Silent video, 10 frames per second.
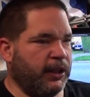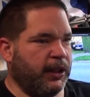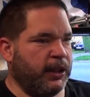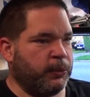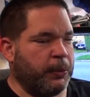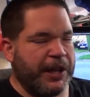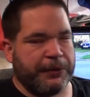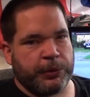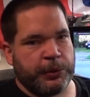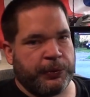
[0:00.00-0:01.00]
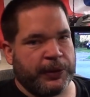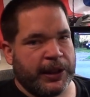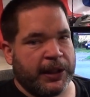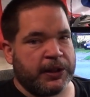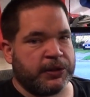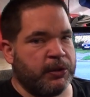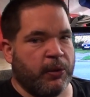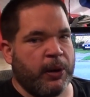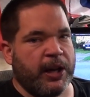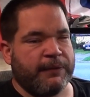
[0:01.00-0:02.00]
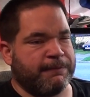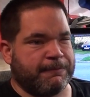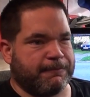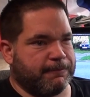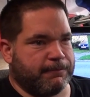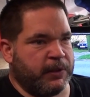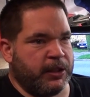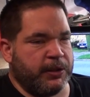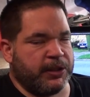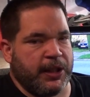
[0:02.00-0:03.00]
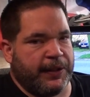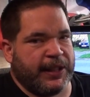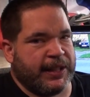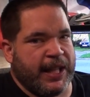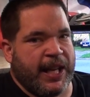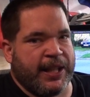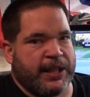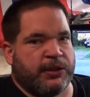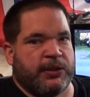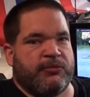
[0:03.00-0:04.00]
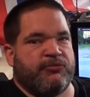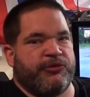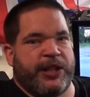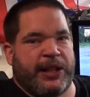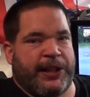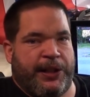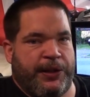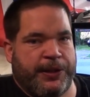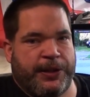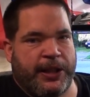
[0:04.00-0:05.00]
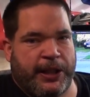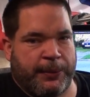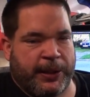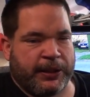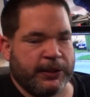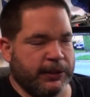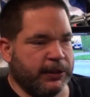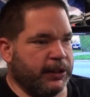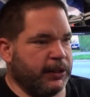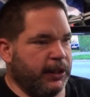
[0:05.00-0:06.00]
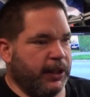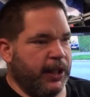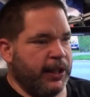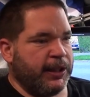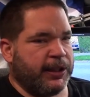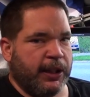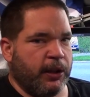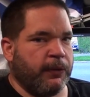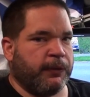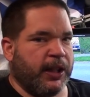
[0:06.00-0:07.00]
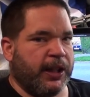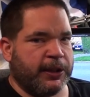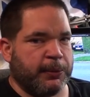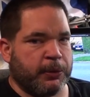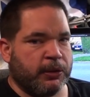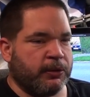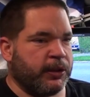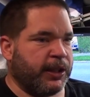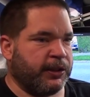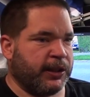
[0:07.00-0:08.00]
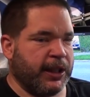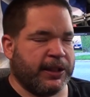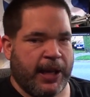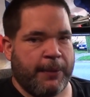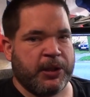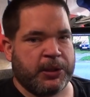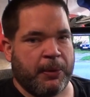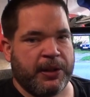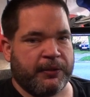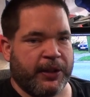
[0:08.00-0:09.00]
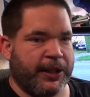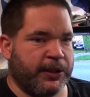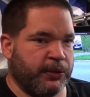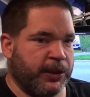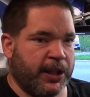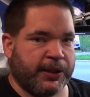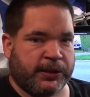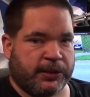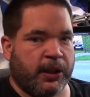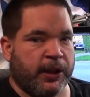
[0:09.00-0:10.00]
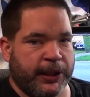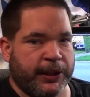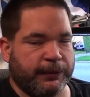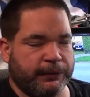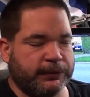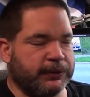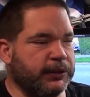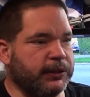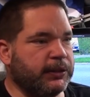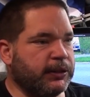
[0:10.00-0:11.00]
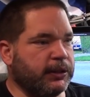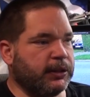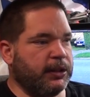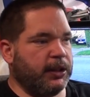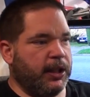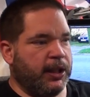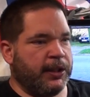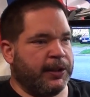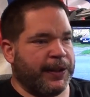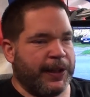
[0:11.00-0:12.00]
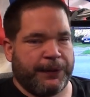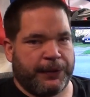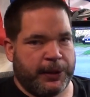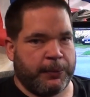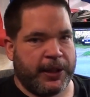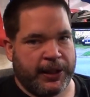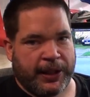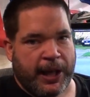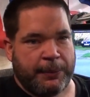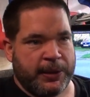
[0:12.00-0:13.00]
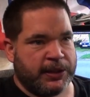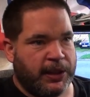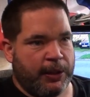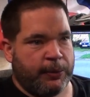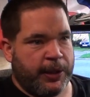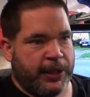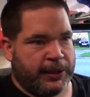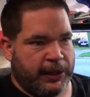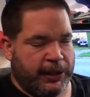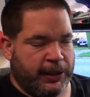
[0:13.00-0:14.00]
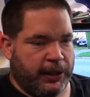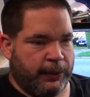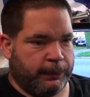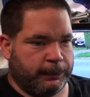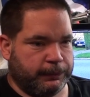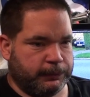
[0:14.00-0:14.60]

And where the roof leak is not where, you know, there's nothing there that's going to really hurt anyway anything of valuable or that could get damaged by the rain is on the other side. And thankfully where the gap is now, where the um,